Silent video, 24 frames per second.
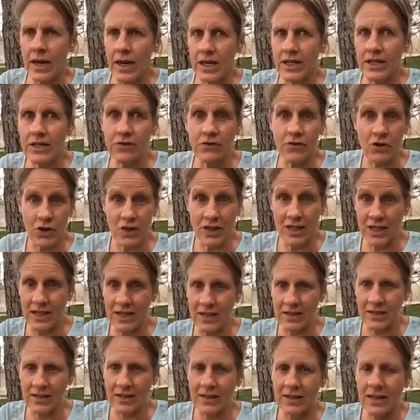to
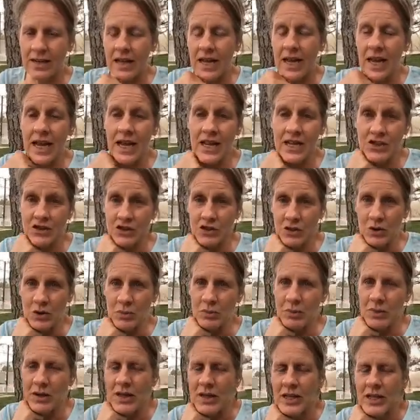14 age group.
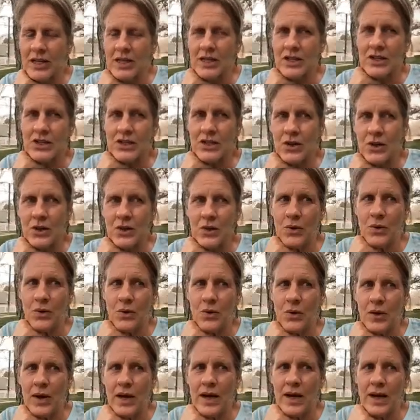
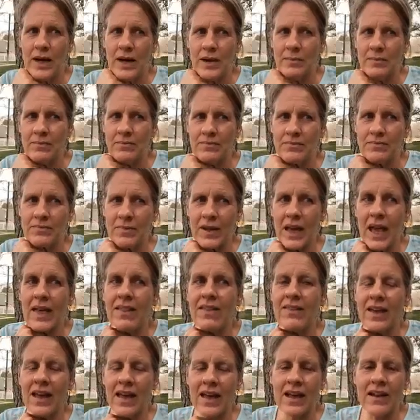So, and
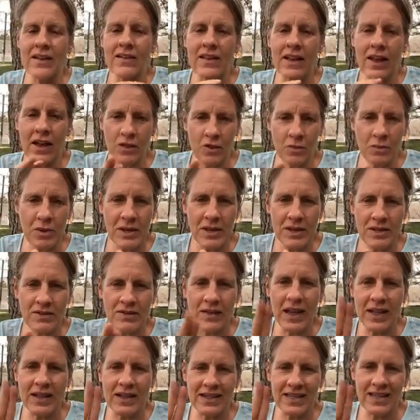then the other piece of
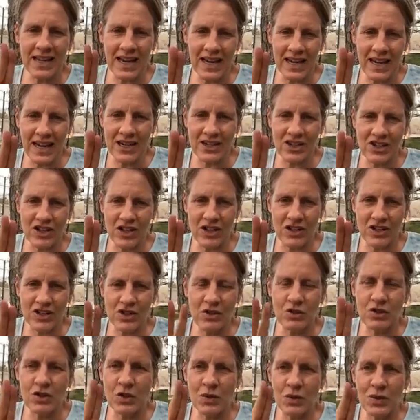that is connection. So
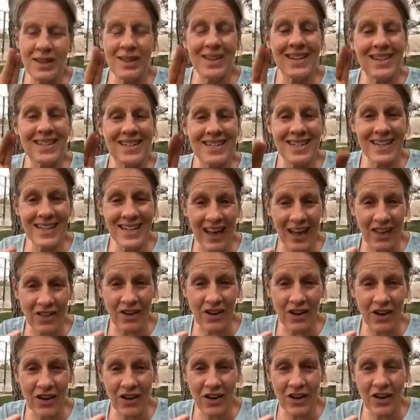doing things
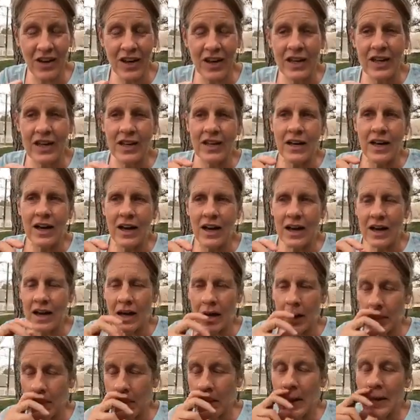together.
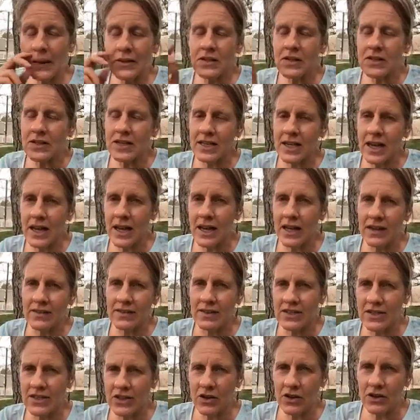I will also say in the
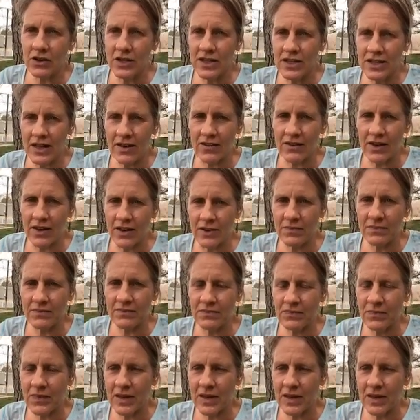0 to 7,